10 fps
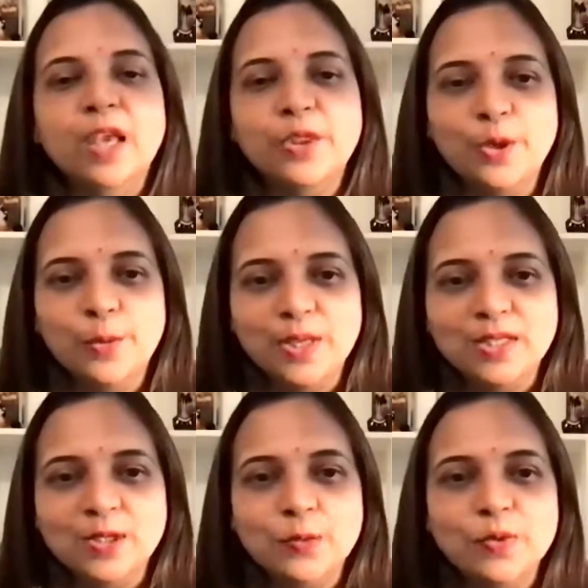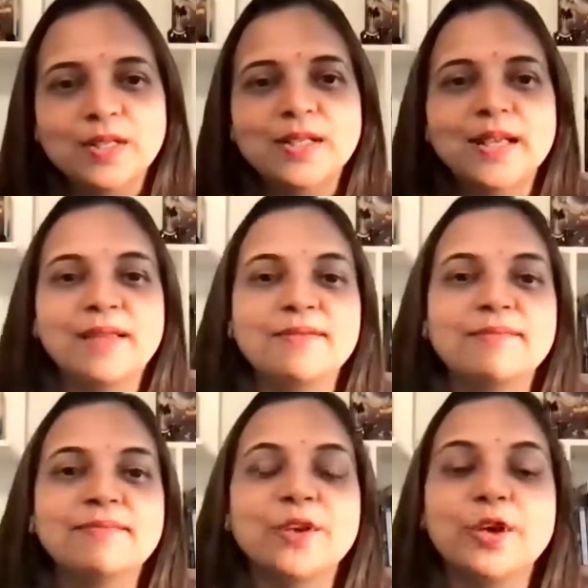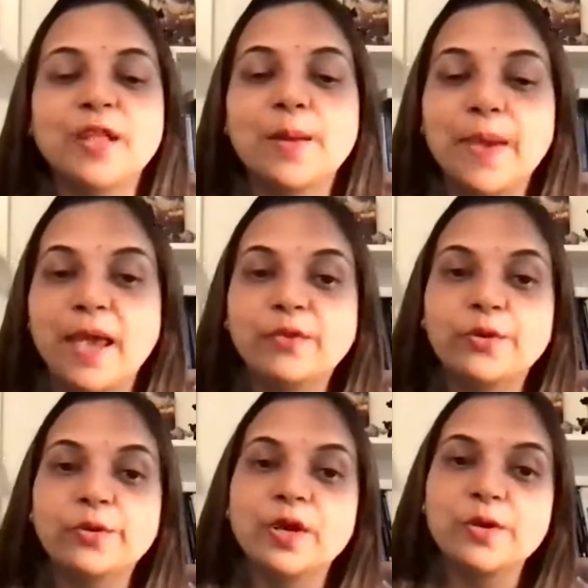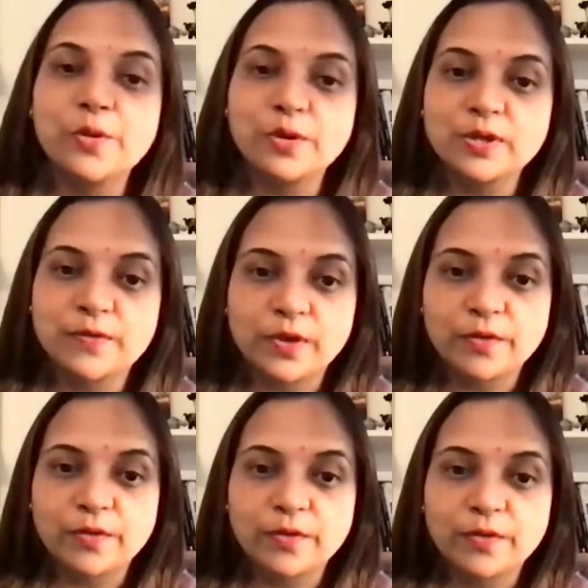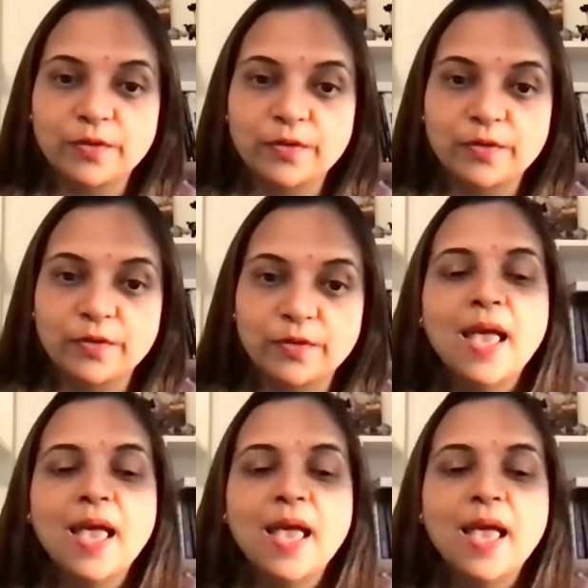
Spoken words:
in the Western world, and they're paying through their nose for the fees,